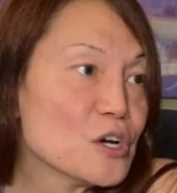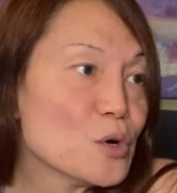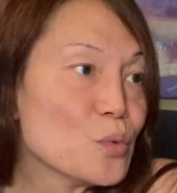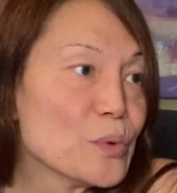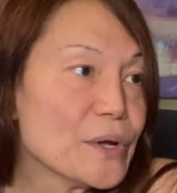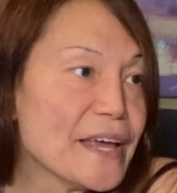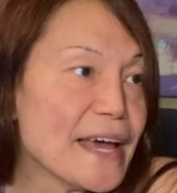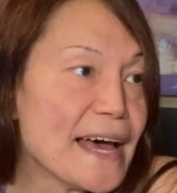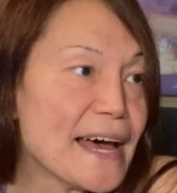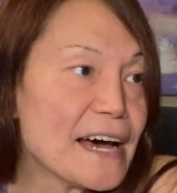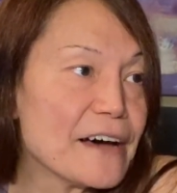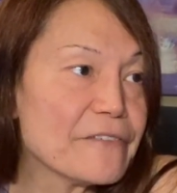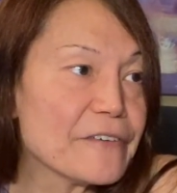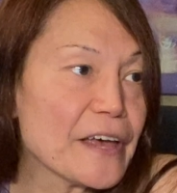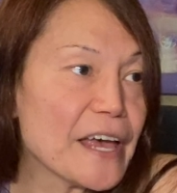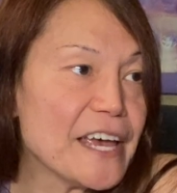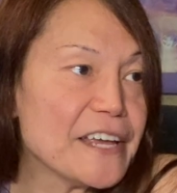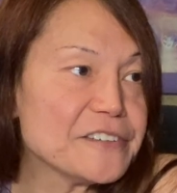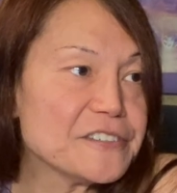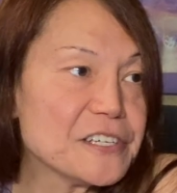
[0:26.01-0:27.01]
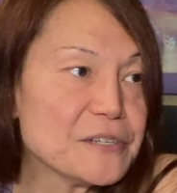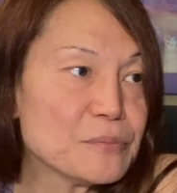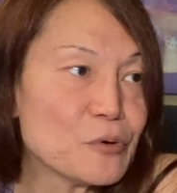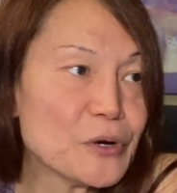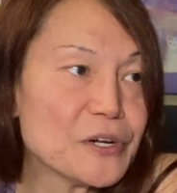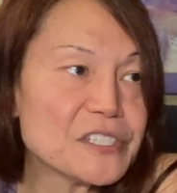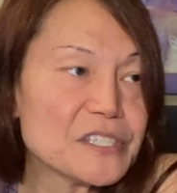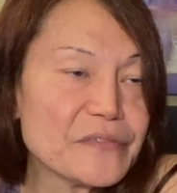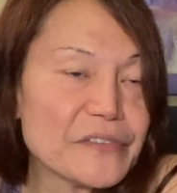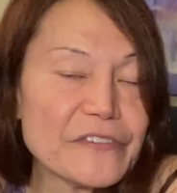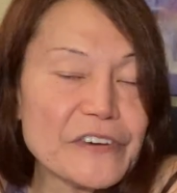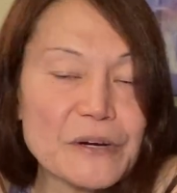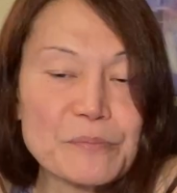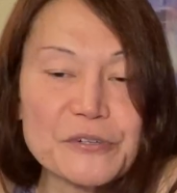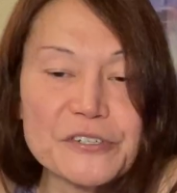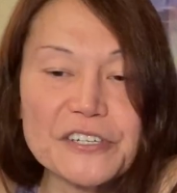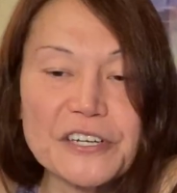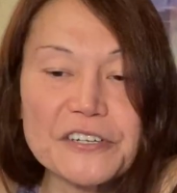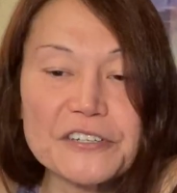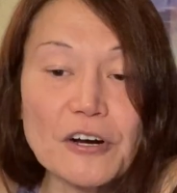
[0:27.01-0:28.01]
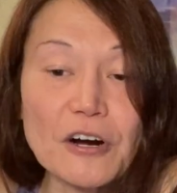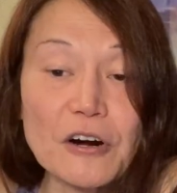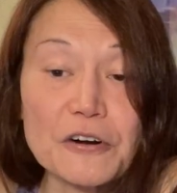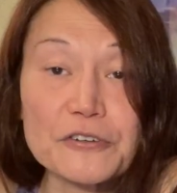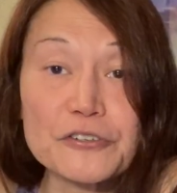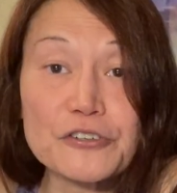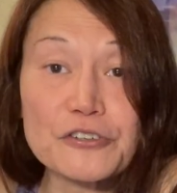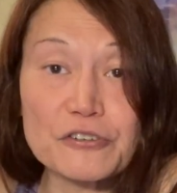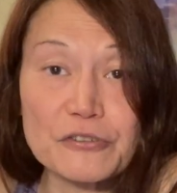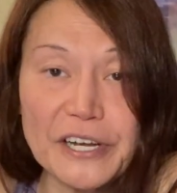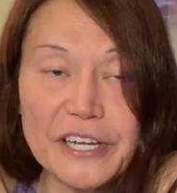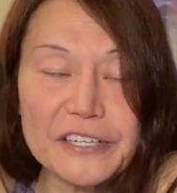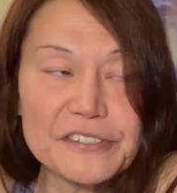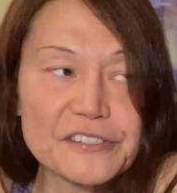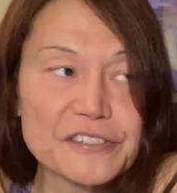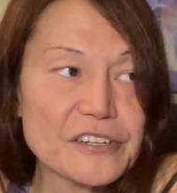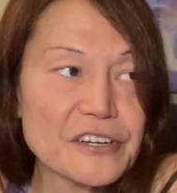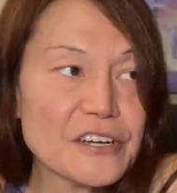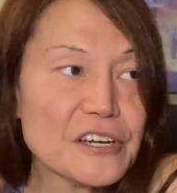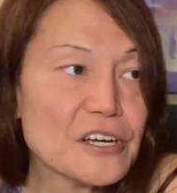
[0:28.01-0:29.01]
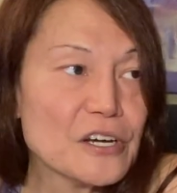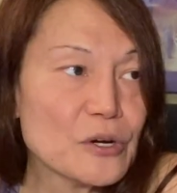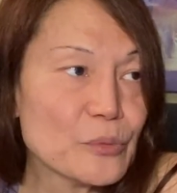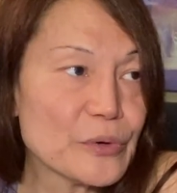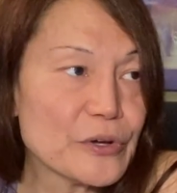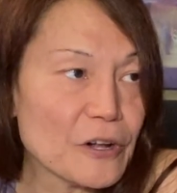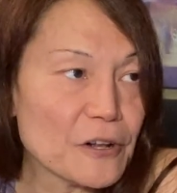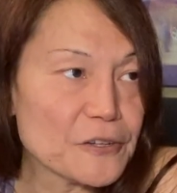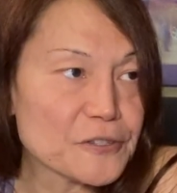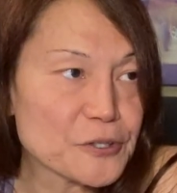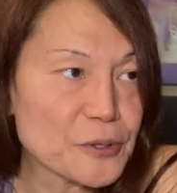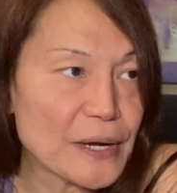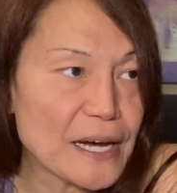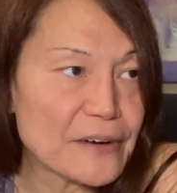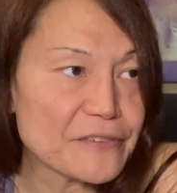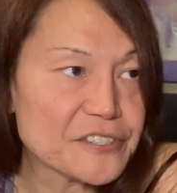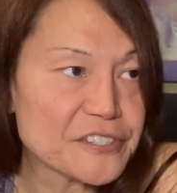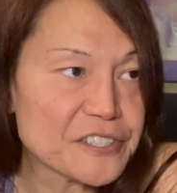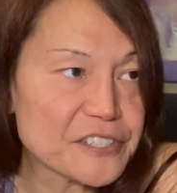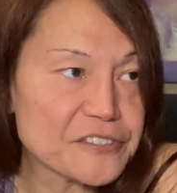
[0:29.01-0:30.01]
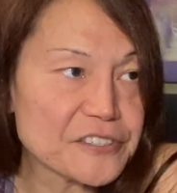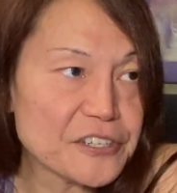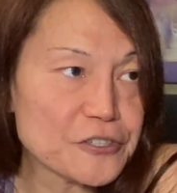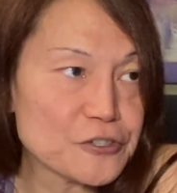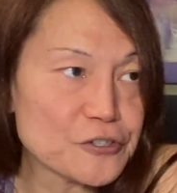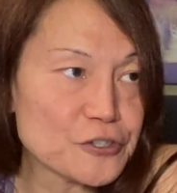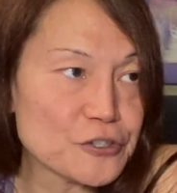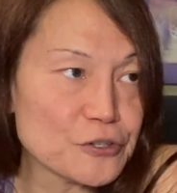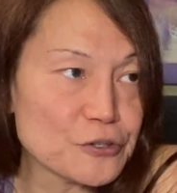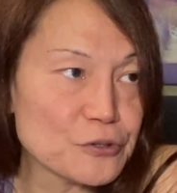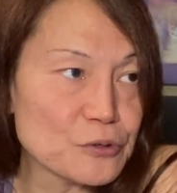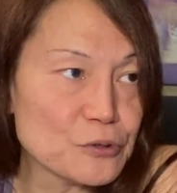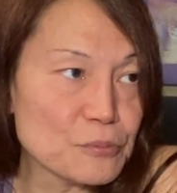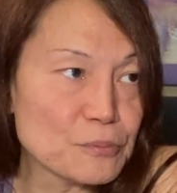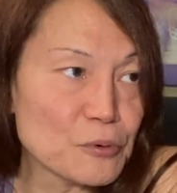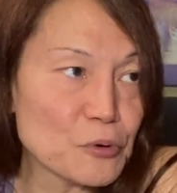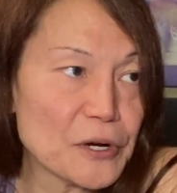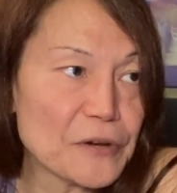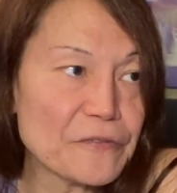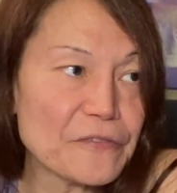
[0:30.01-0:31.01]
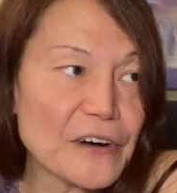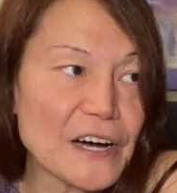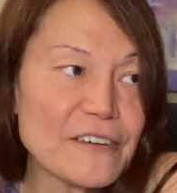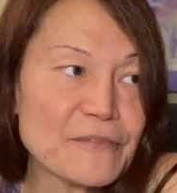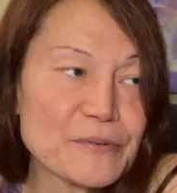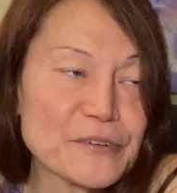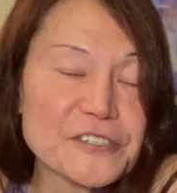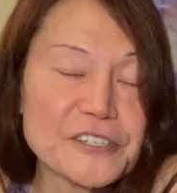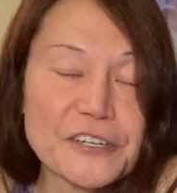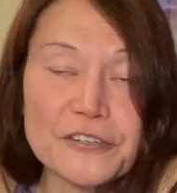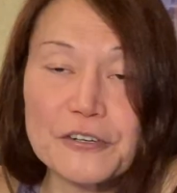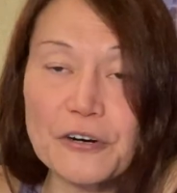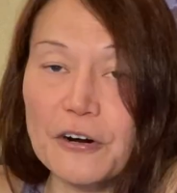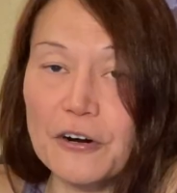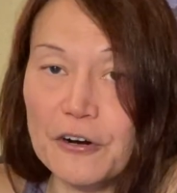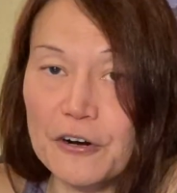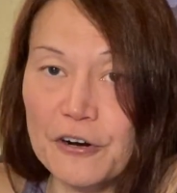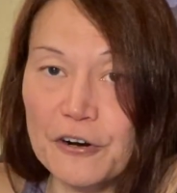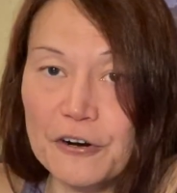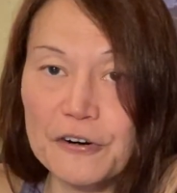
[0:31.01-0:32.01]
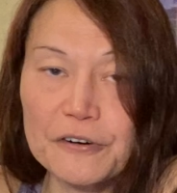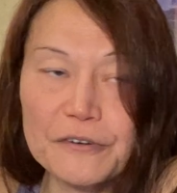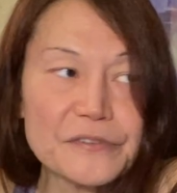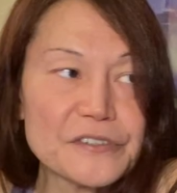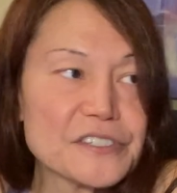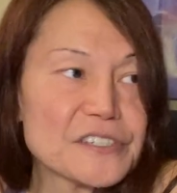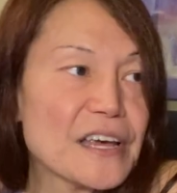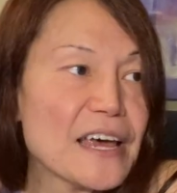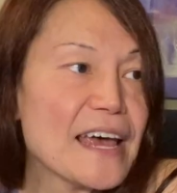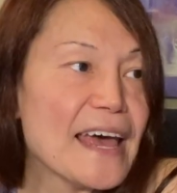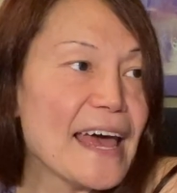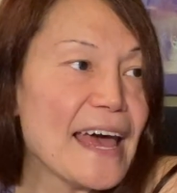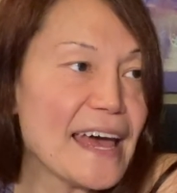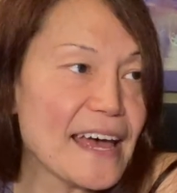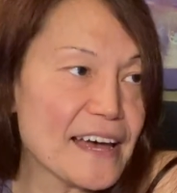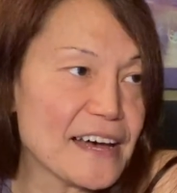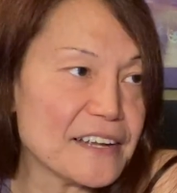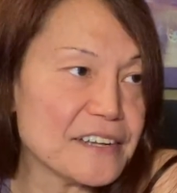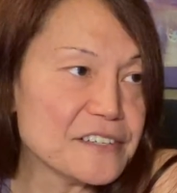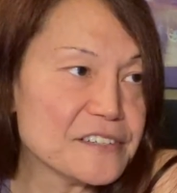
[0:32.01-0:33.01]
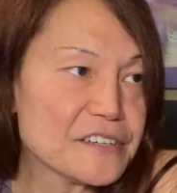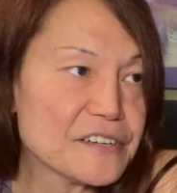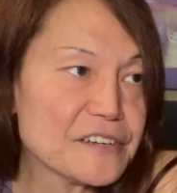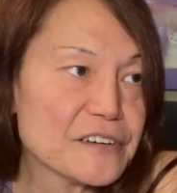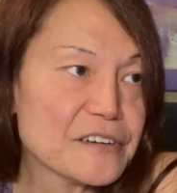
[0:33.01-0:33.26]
We have 18.75% are straights, we also have 62.5% are curves and